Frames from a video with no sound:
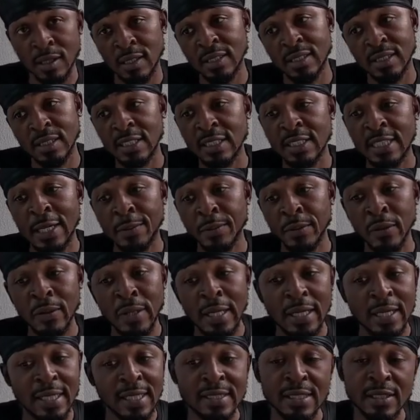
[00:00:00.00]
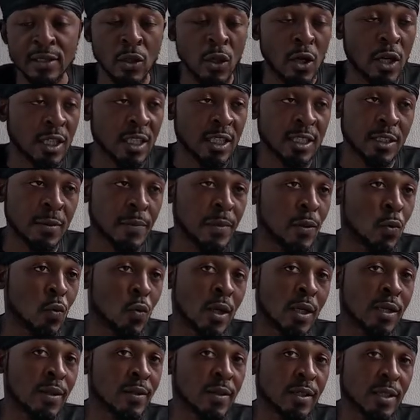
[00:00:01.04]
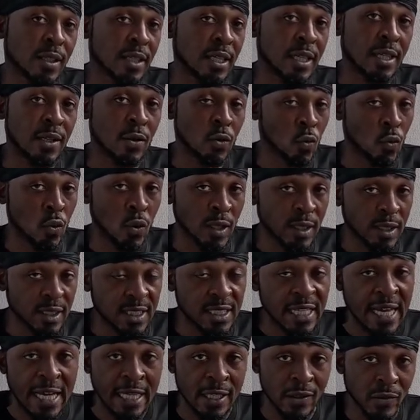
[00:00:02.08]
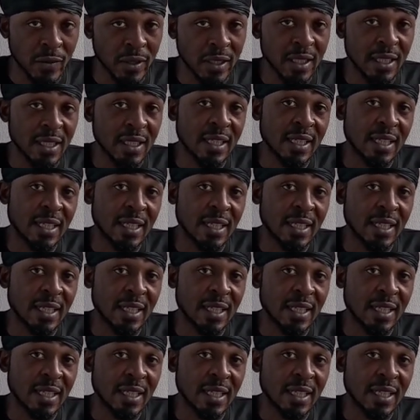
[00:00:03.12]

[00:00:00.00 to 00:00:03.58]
she's helping you out, because it's hard as to be one salary.